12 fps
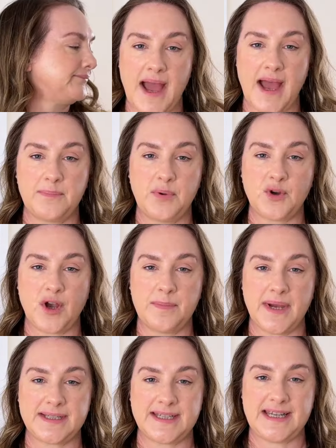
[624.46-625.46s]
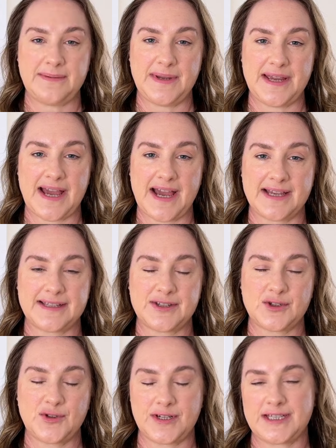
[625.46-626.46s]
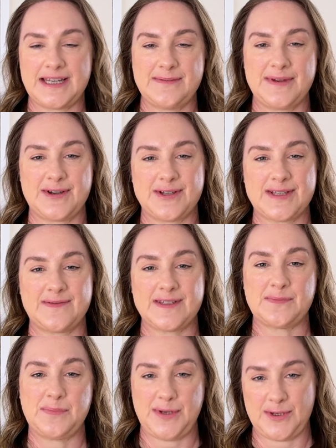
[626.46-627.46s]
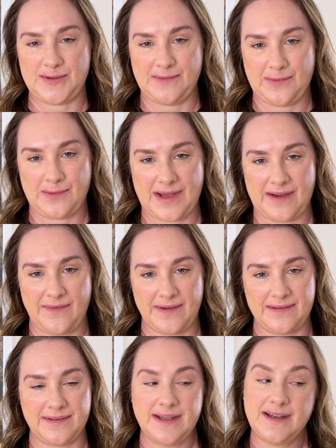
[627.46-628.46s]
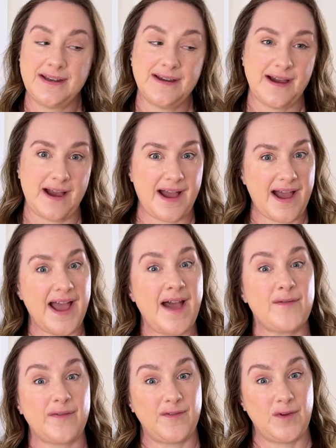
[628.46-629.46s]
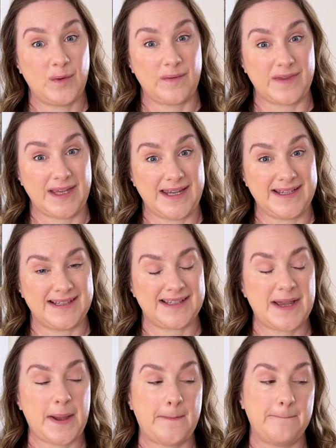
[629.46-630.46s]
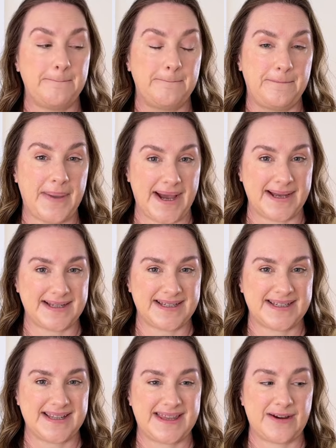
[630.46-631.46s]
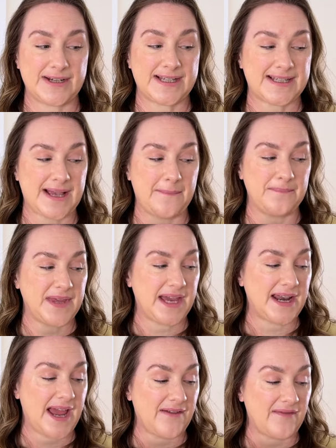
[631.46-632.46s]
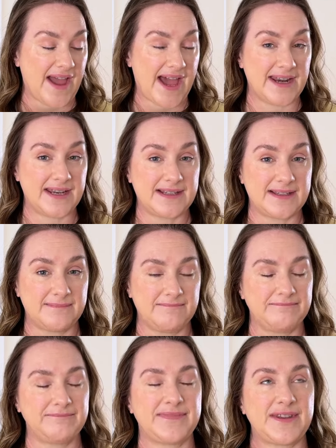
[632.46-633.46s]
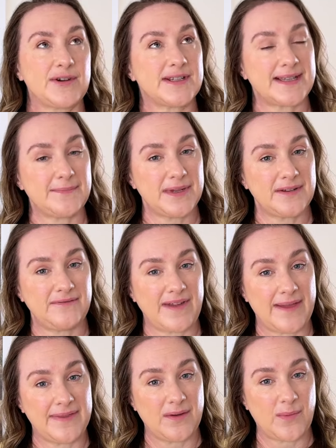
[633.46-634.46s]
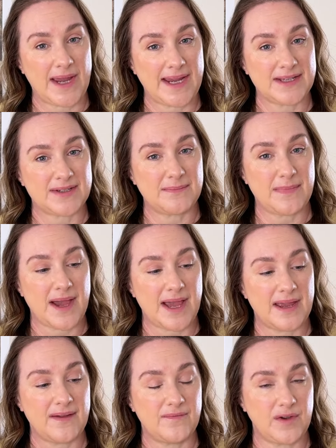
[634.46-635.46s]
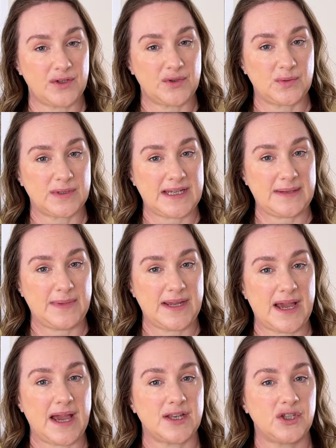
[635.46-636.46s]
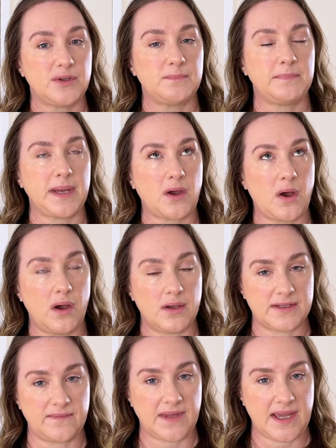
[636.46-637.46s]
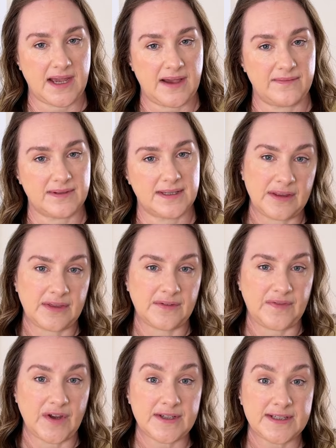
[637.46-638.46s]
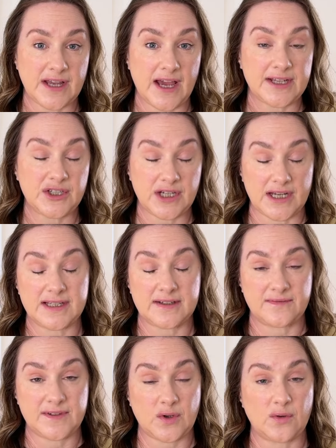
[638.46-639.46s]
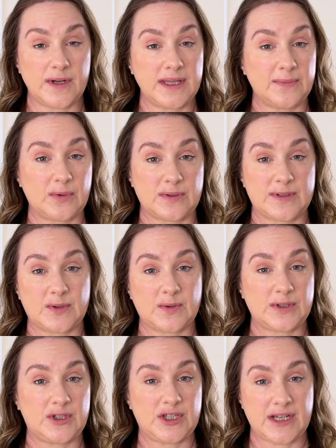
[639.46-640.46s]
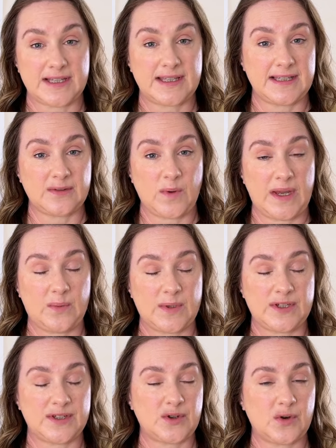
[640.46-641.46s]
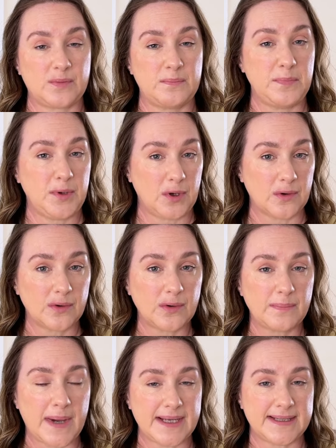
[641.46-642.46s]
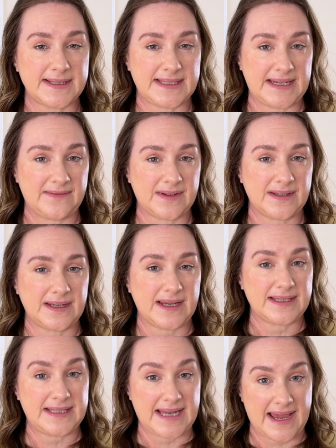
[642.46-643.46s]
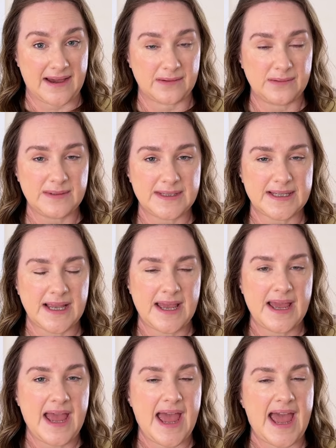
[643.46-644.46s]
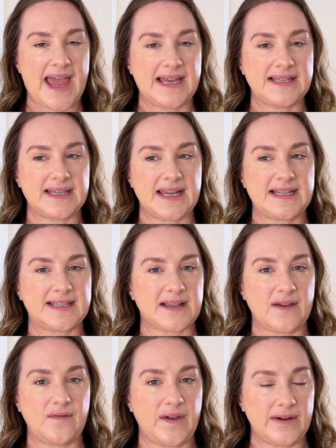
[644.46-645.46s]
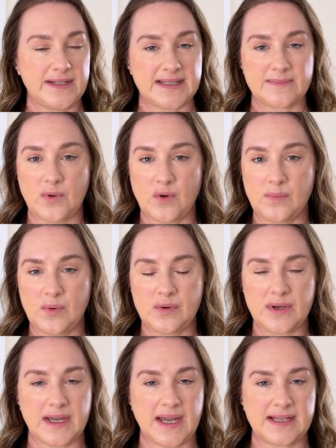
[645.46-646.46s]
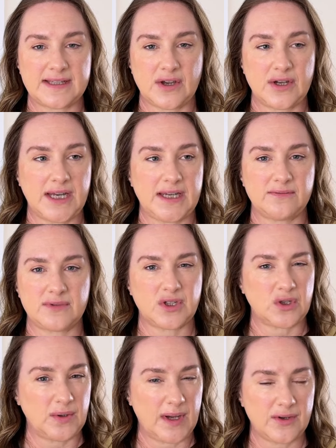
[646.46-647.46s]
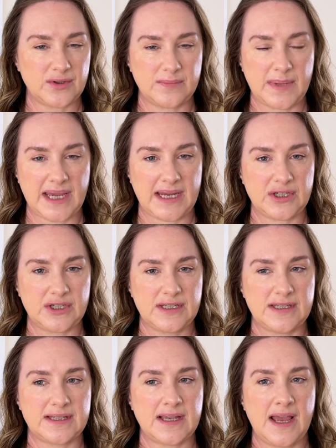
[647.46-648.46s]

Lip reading: A book on my TBR strictly because of its beautiful cover. I have a few of these, but there are some that have added... There are some that have found their way into my virtual TBR because of their covers. The first I just saw in the bookstore just this week, which is called Mural by Stephen Downs. And it's a very small book. It's only 200 pages.